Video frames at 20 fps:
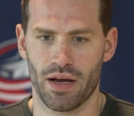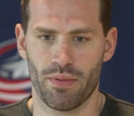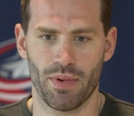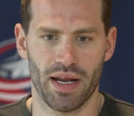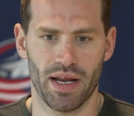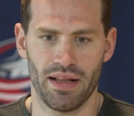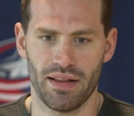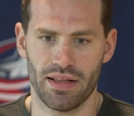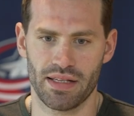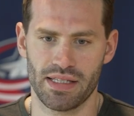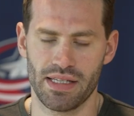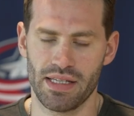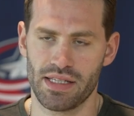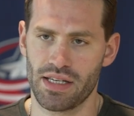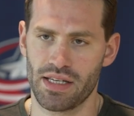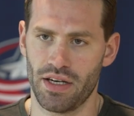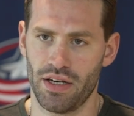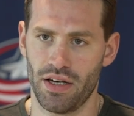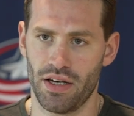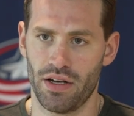coming in this
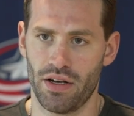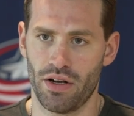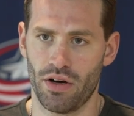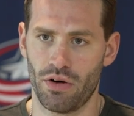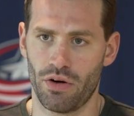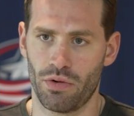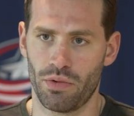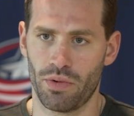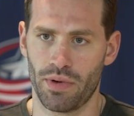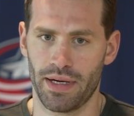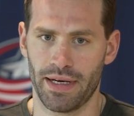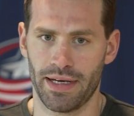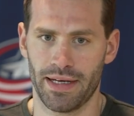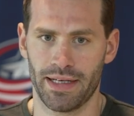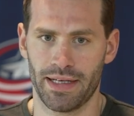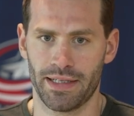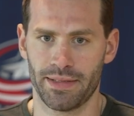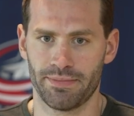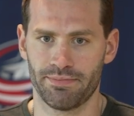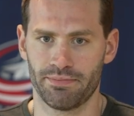season, you didn't
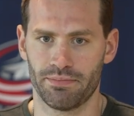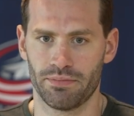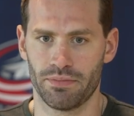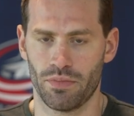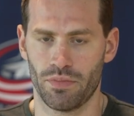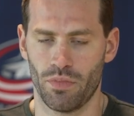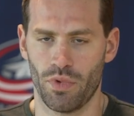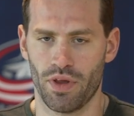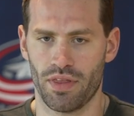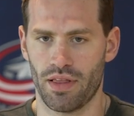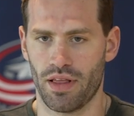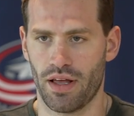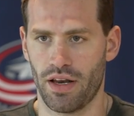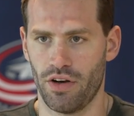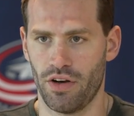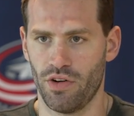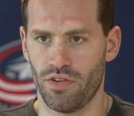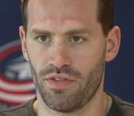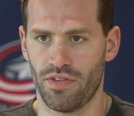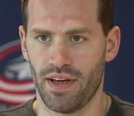know with a lot
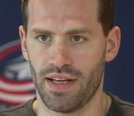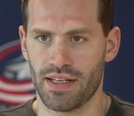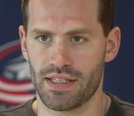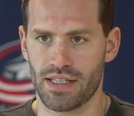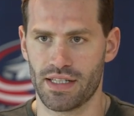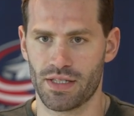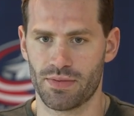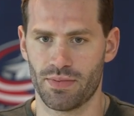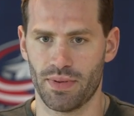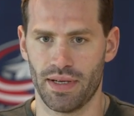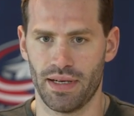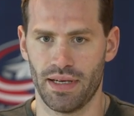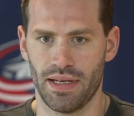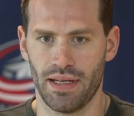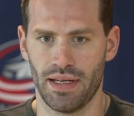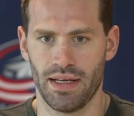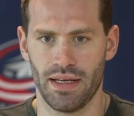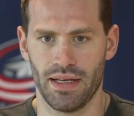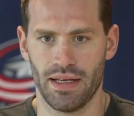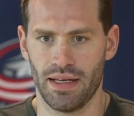of new faces, but
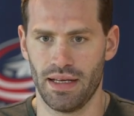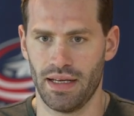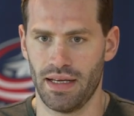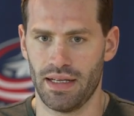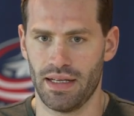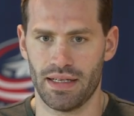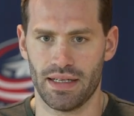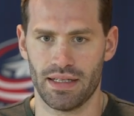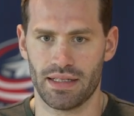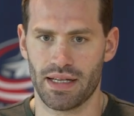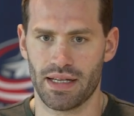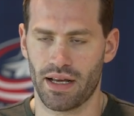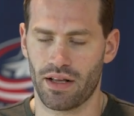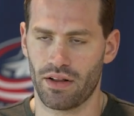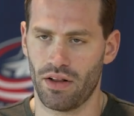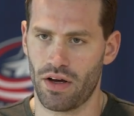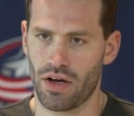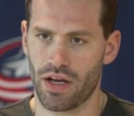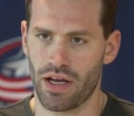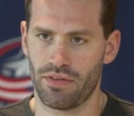it didn't take
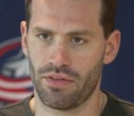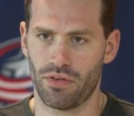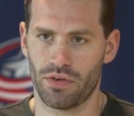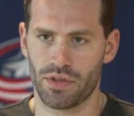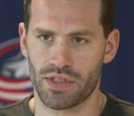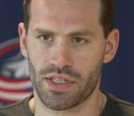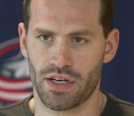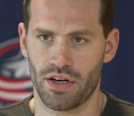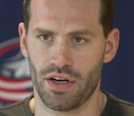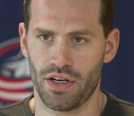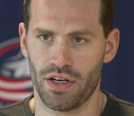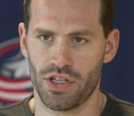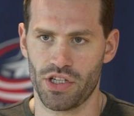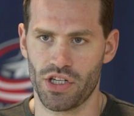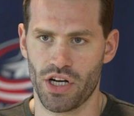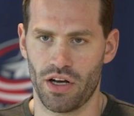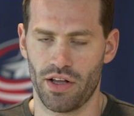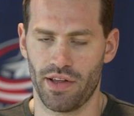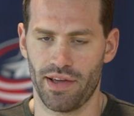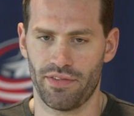long. Everyone started to
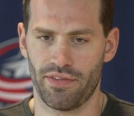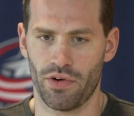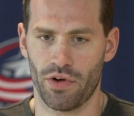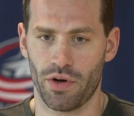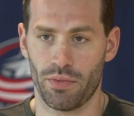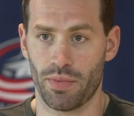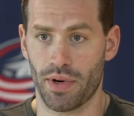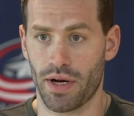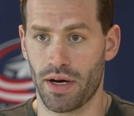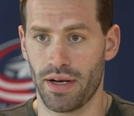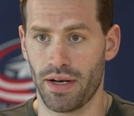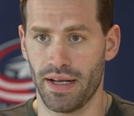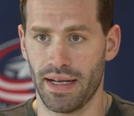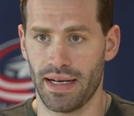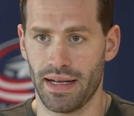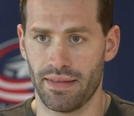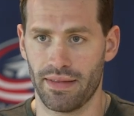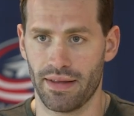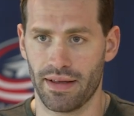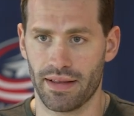gel. Everyone bought
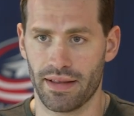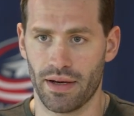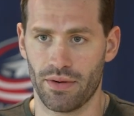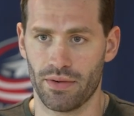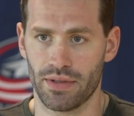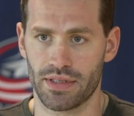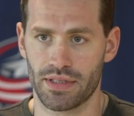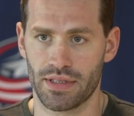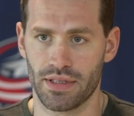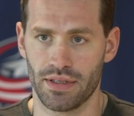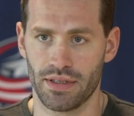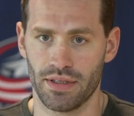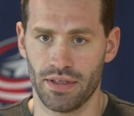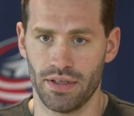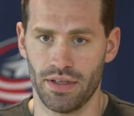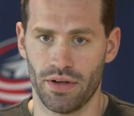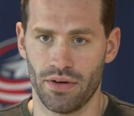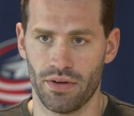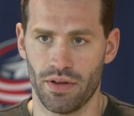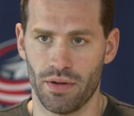in. I think that was,
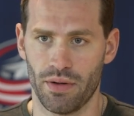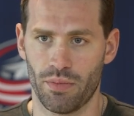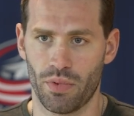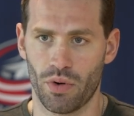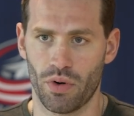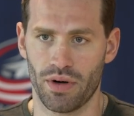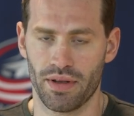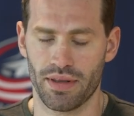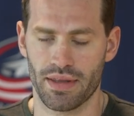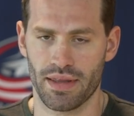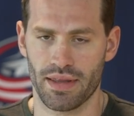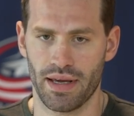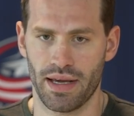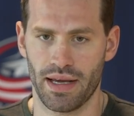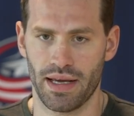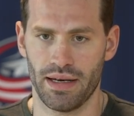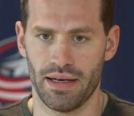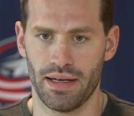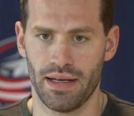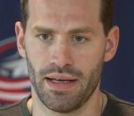you know, the important
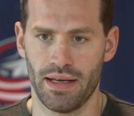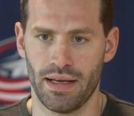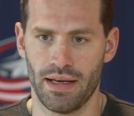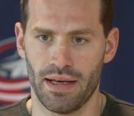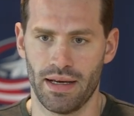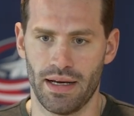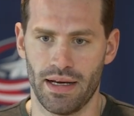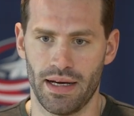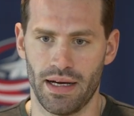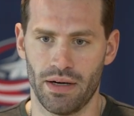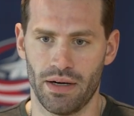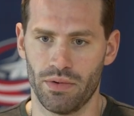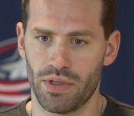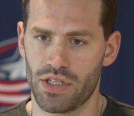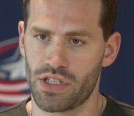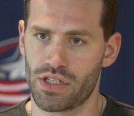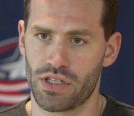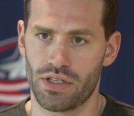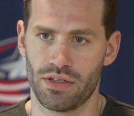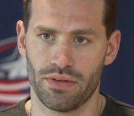thing, and we
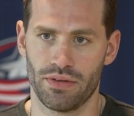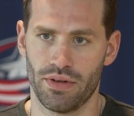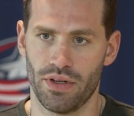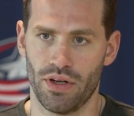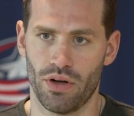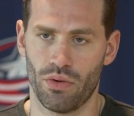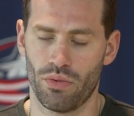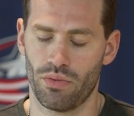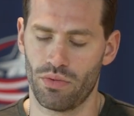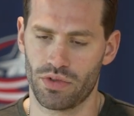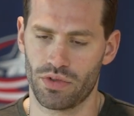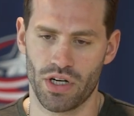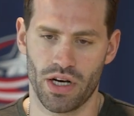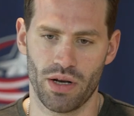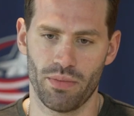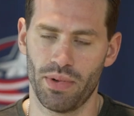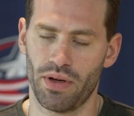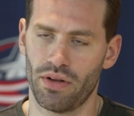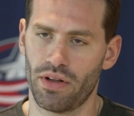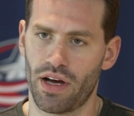just, you know, try
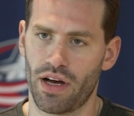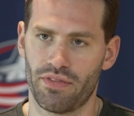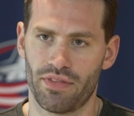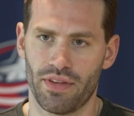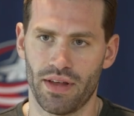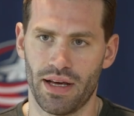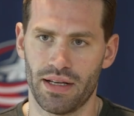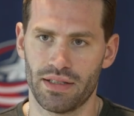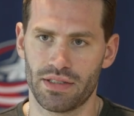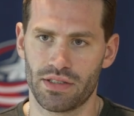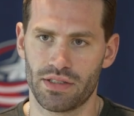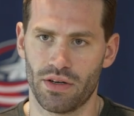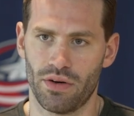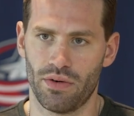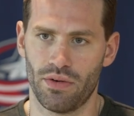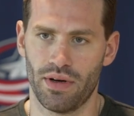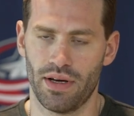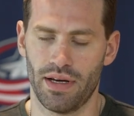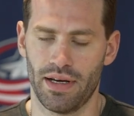to build off that. So